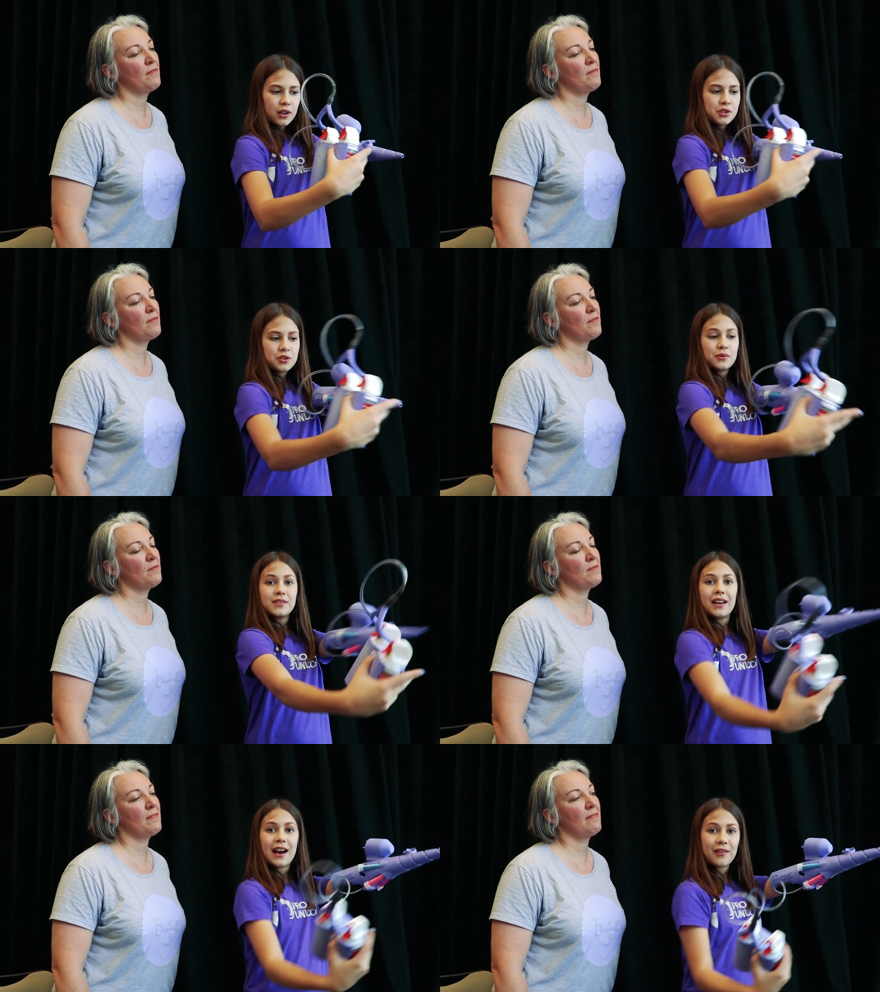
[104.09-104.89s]

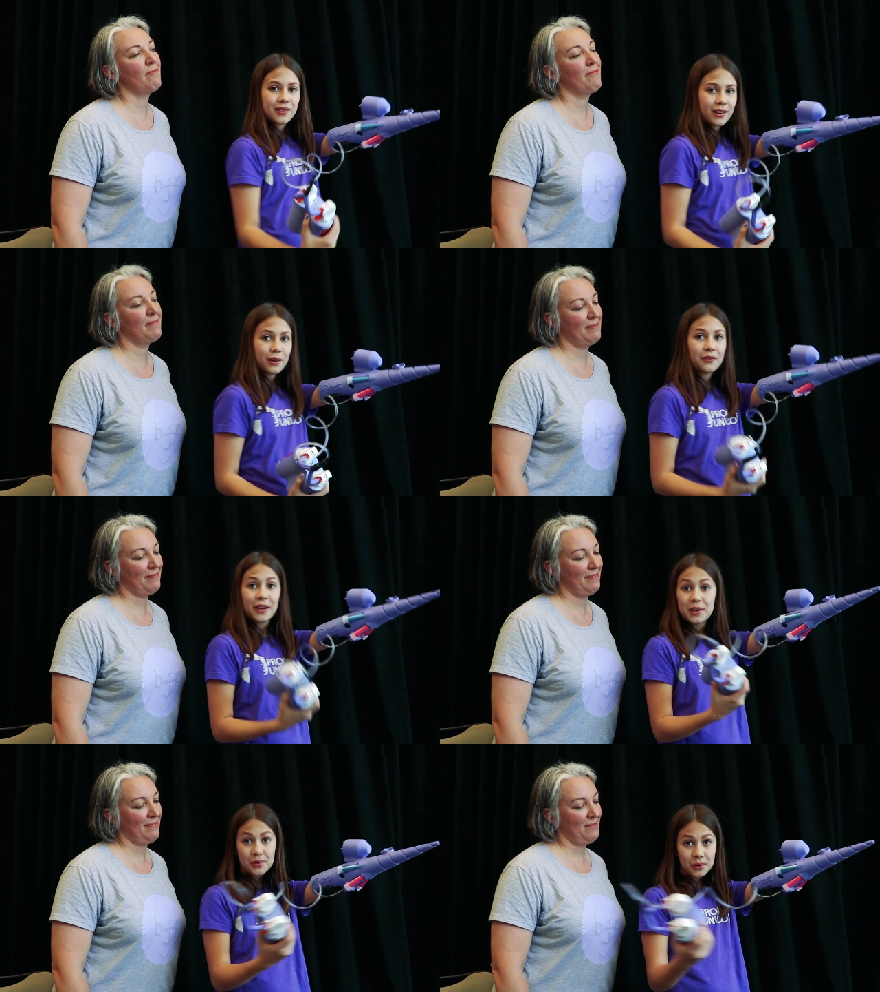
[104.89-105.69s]
Speaker 1: shoots it out of a
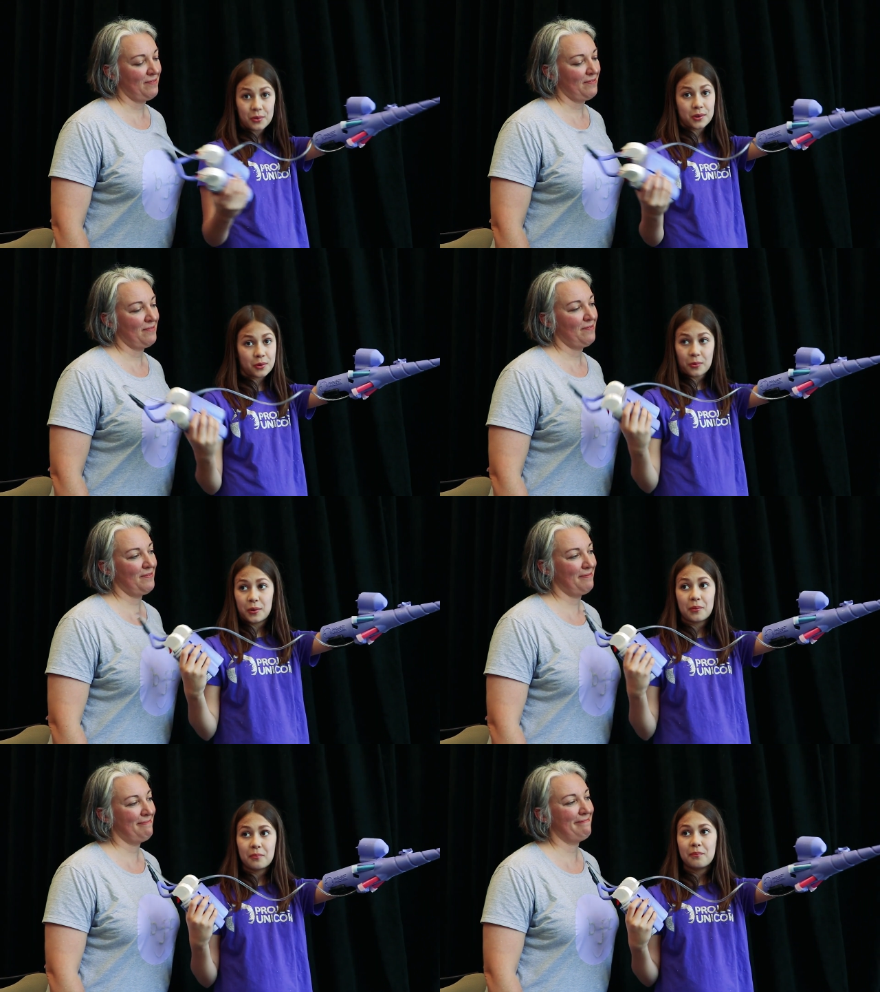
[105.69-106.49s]
unicorn
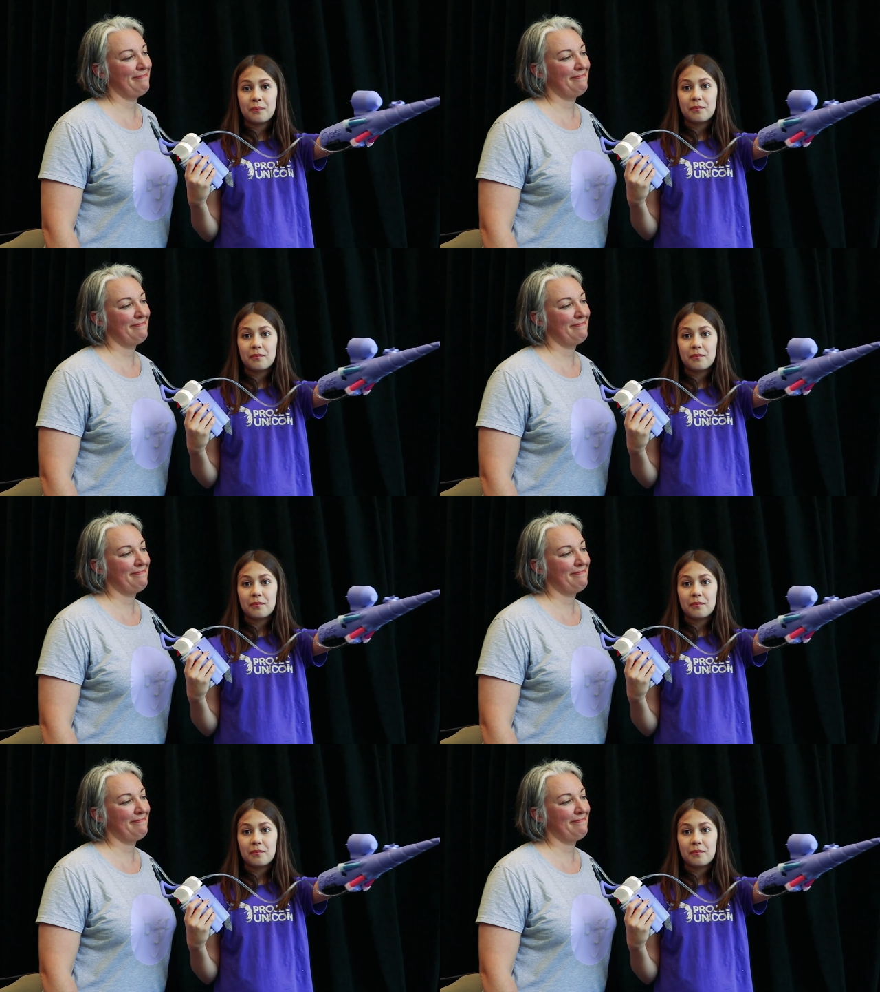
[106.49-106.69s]
horn.